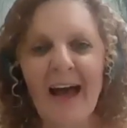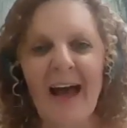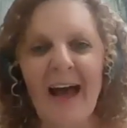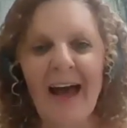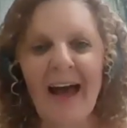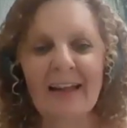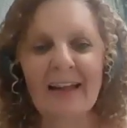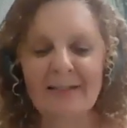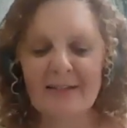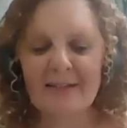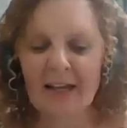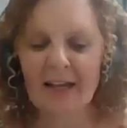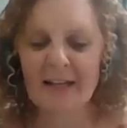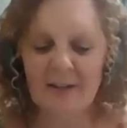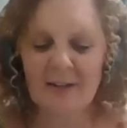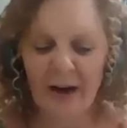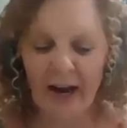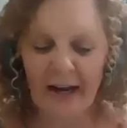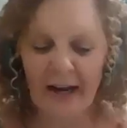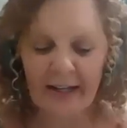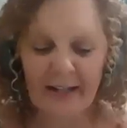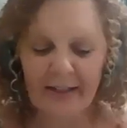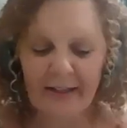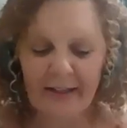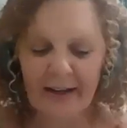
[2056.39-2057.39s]
And is there
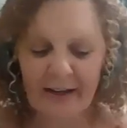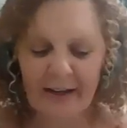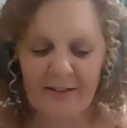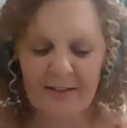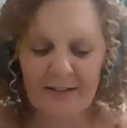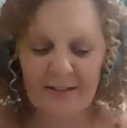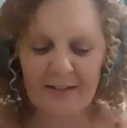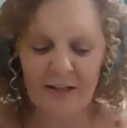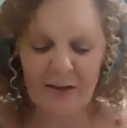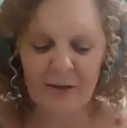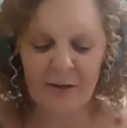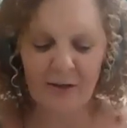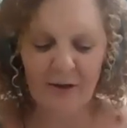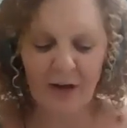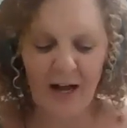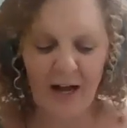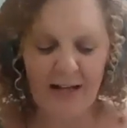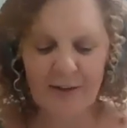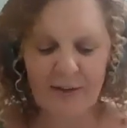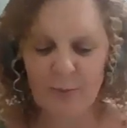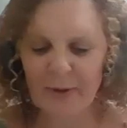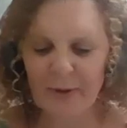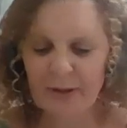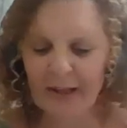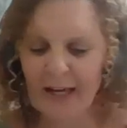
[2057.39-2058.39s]
anything else that you
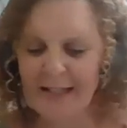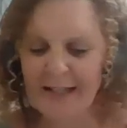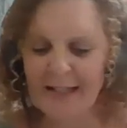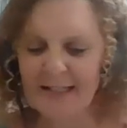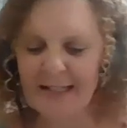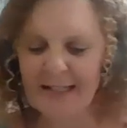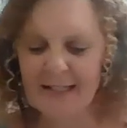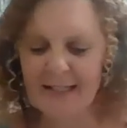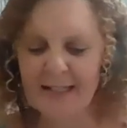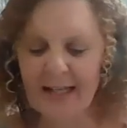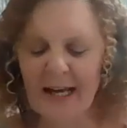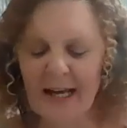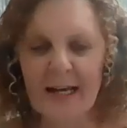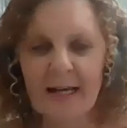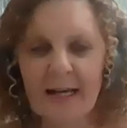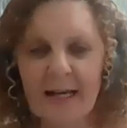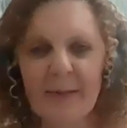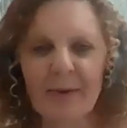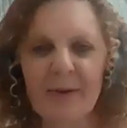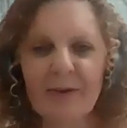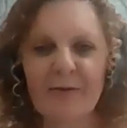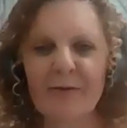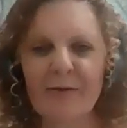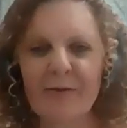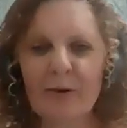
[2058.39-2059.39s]
guys would like to say
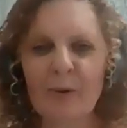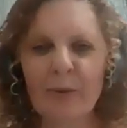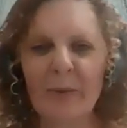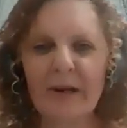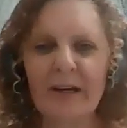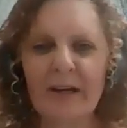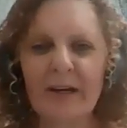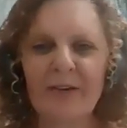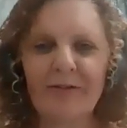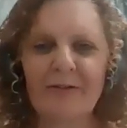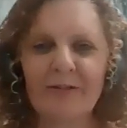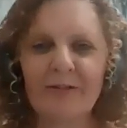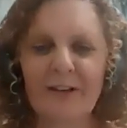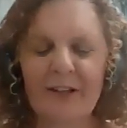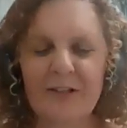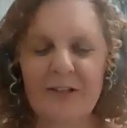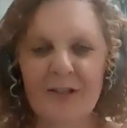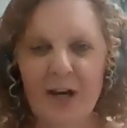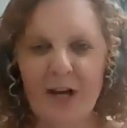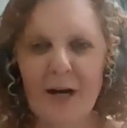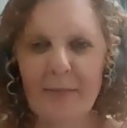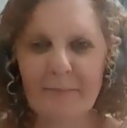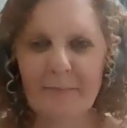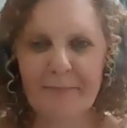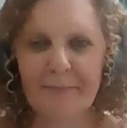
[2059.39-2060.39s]
before we
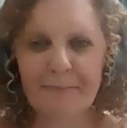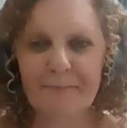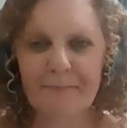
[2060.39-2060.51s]
finish up?